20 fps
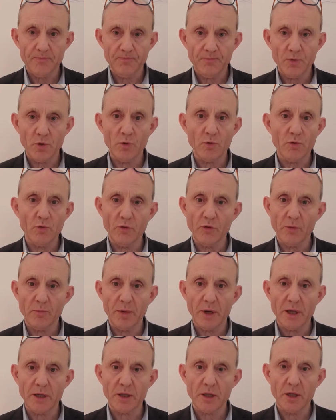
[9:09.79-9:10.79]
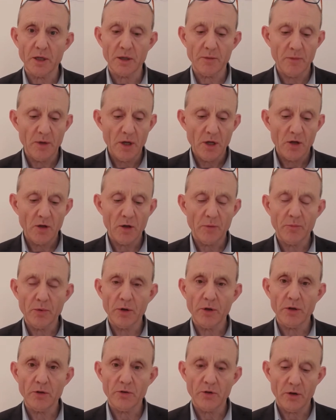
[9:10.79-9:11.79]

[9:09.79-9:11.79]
Don't go in the plant kingdom. You're put into